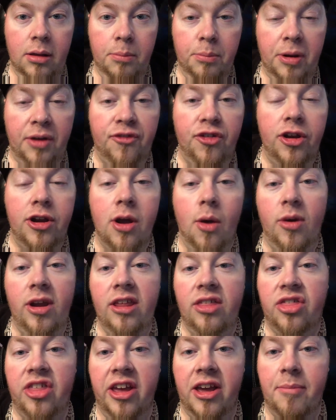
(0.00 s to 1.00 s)
But if you know
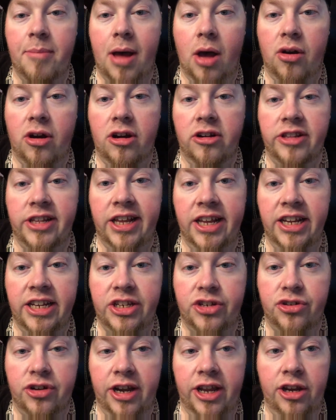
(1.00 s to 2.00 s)
anything about Earth's
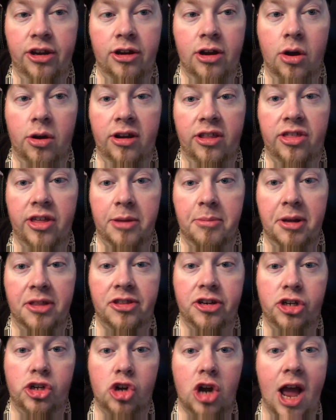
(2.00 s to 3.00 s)
history and you know anything about
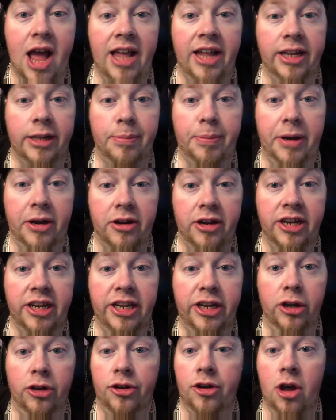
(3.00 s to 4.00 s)
the driest periods,
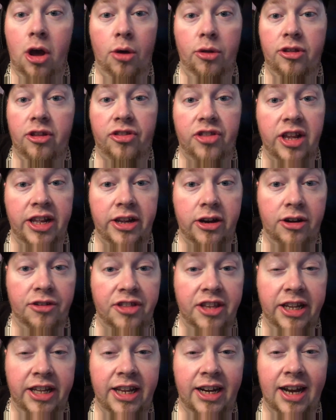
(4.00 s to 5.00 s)
you'll know that this
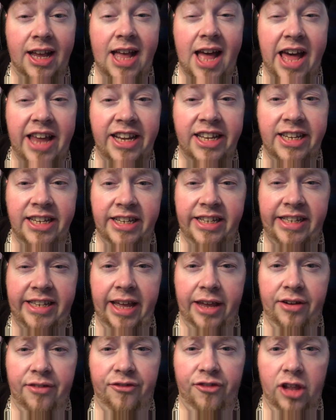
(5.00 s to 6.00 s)
Earth is in a constant
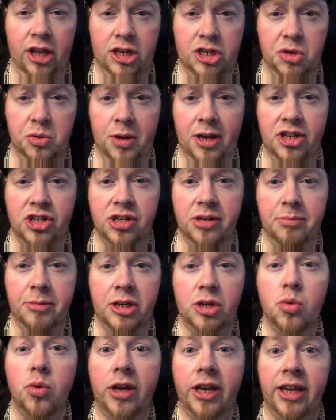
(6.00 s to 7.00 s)
state of fluctuation
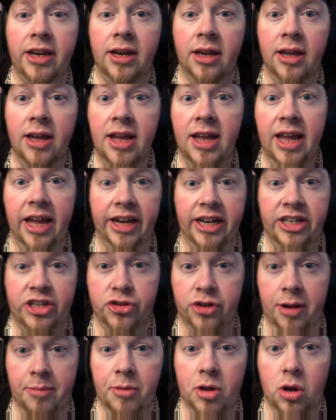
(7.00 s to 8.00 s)
between
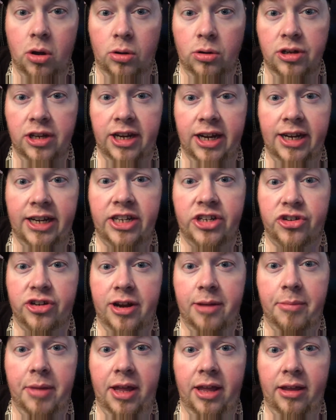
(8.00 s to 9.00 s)
extreme cold and
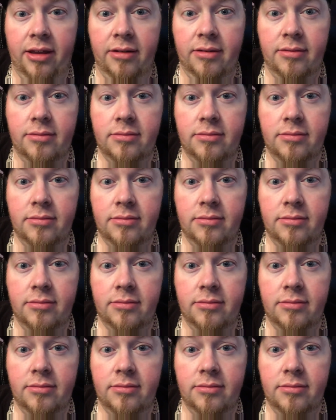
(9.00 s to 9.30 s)
extreme heat.